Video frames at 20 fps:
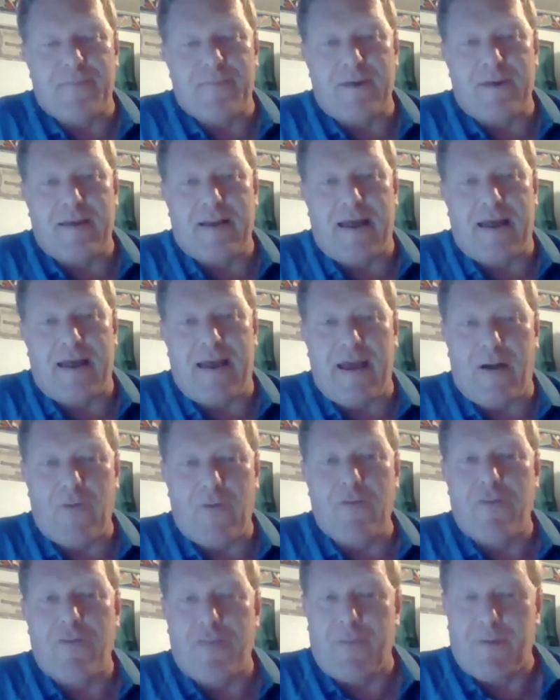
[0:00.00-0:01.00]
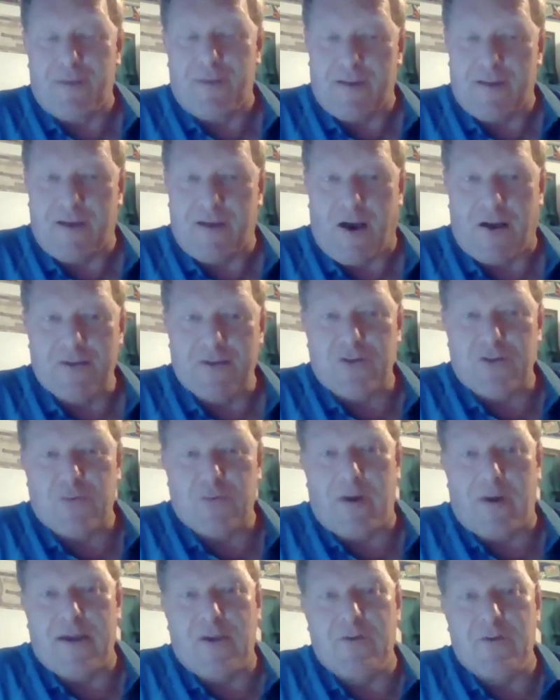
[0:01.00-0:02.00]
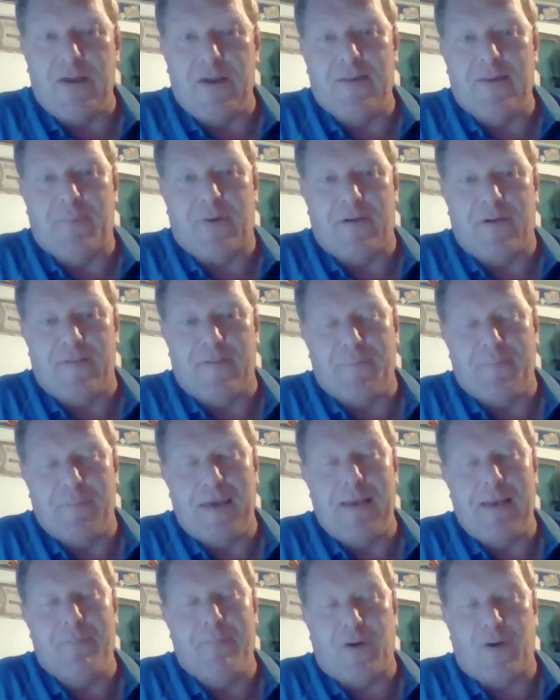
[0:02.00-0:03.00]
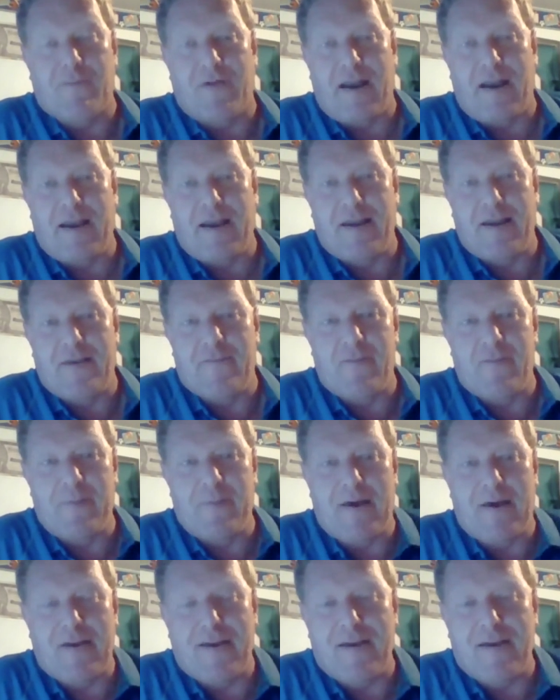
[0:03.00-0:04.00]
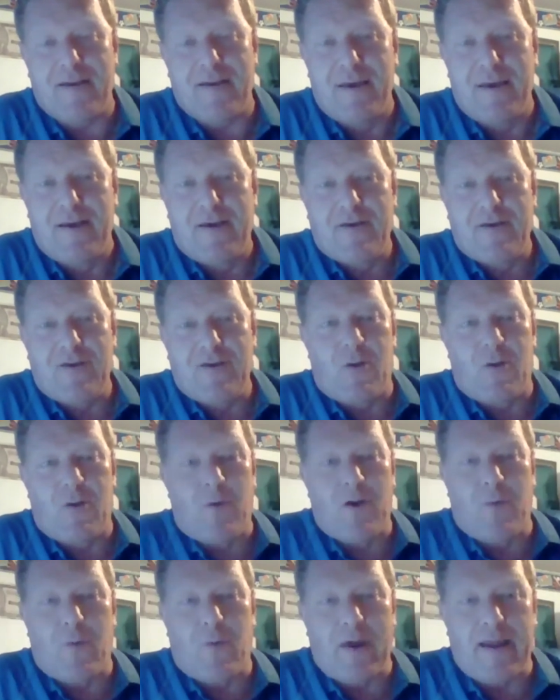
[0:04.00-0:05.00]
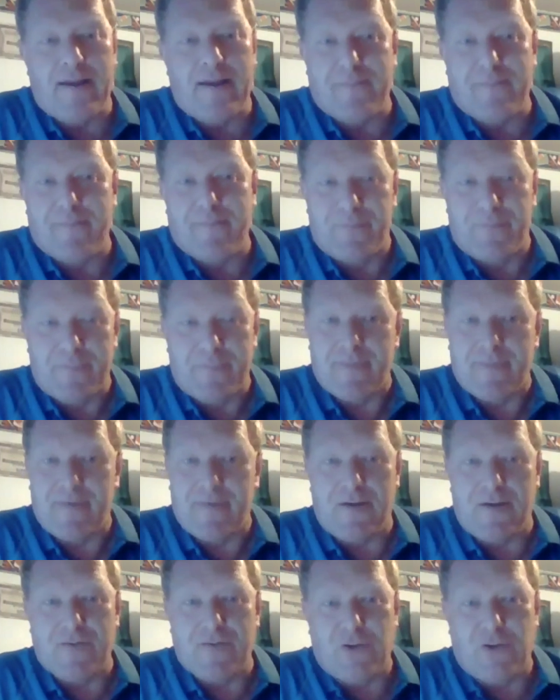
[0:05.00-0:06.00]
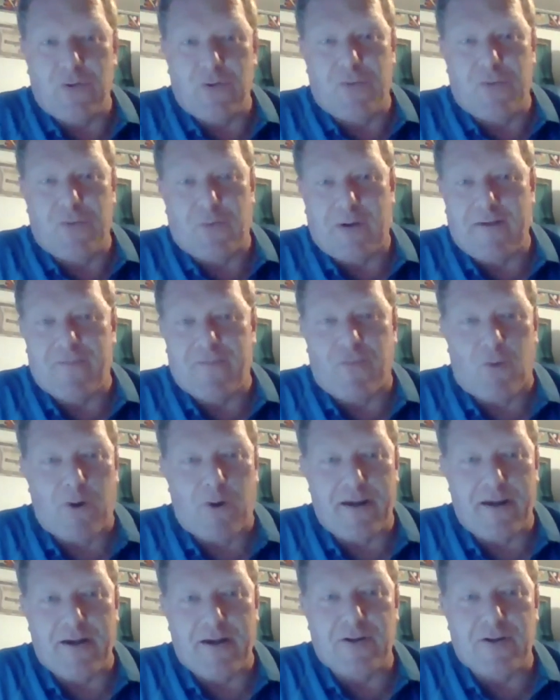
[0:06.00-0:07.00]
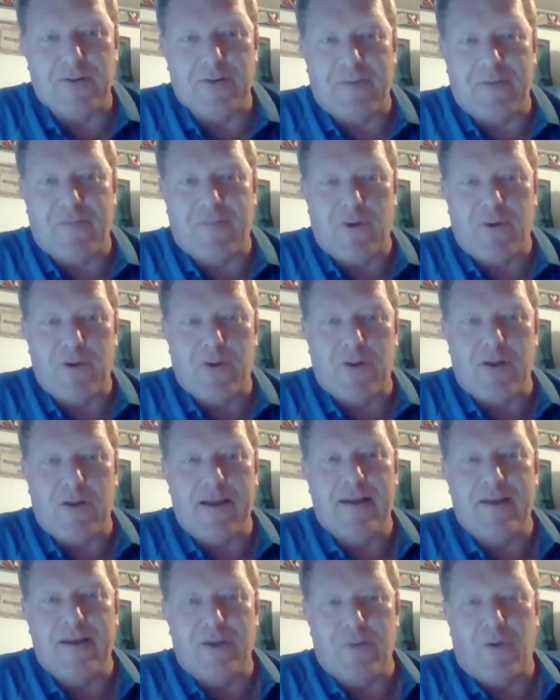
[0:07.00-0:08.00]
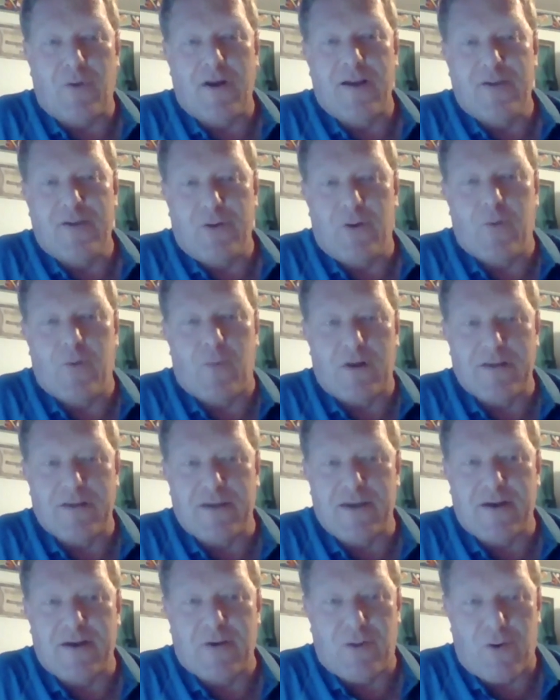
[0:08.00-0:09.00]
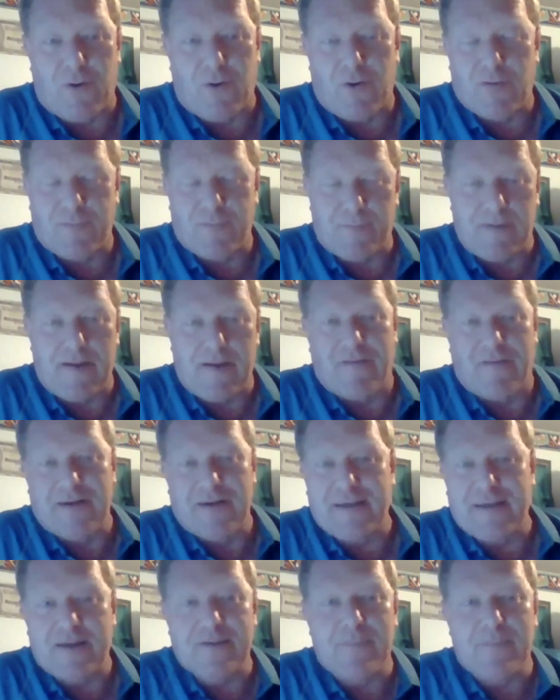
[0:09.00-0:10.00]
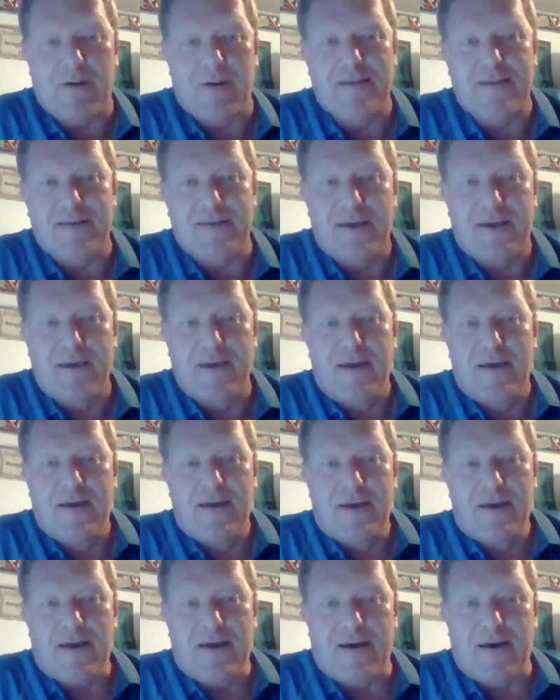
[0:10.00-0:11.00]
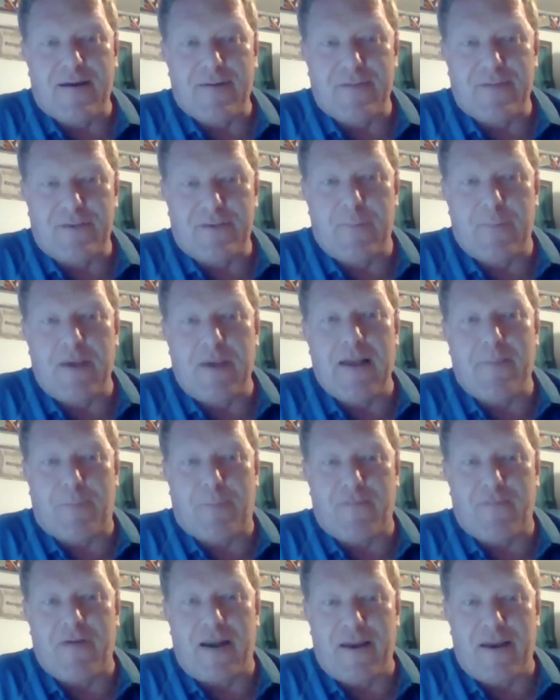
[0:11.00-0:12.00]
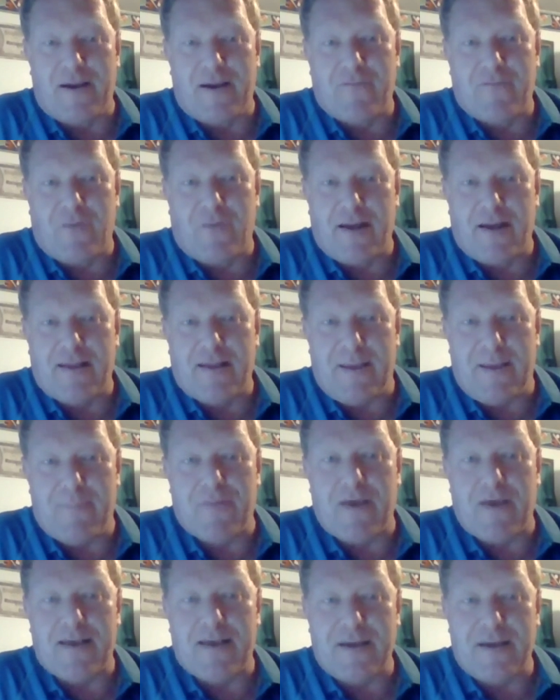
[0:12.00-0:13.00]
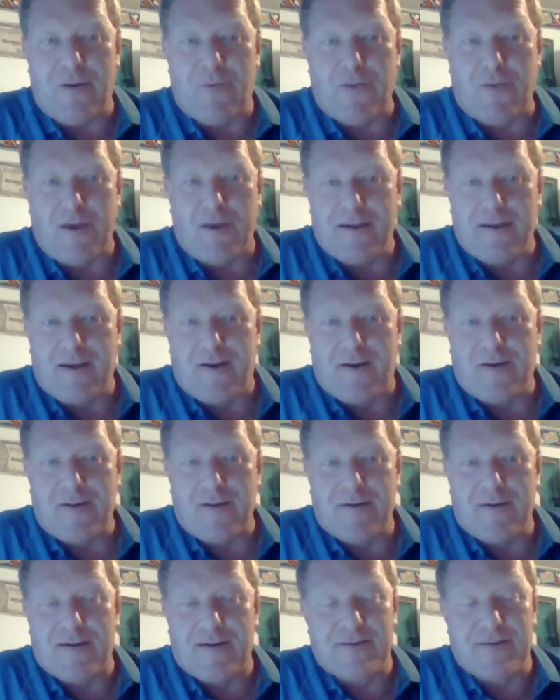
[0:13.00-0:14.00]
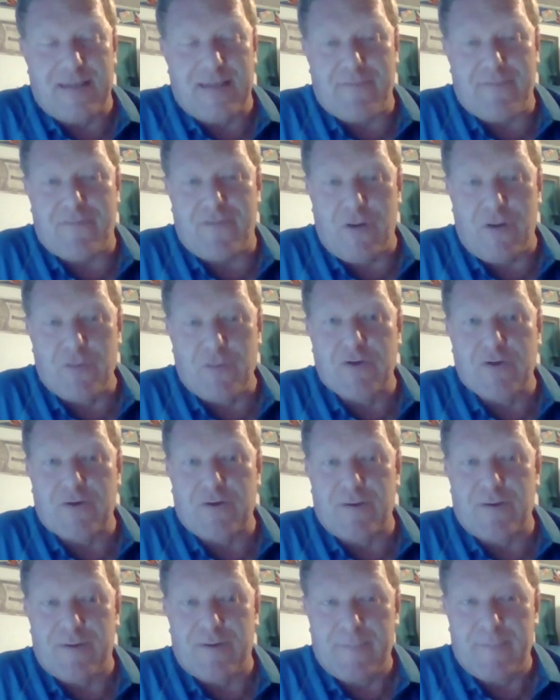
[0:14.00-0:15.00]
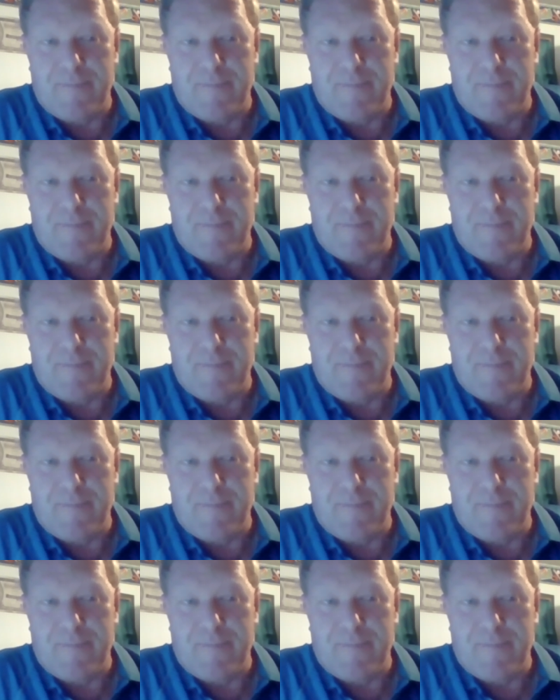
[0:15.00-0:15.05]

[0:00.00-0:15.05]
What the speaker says: in a health conscious way, you need to be preventative about it. You don't want to wait 2, 3, 4 years before you clean it. You want to do it once a year or every 6 months to be a preventative way to keep things healthy in there, because that filter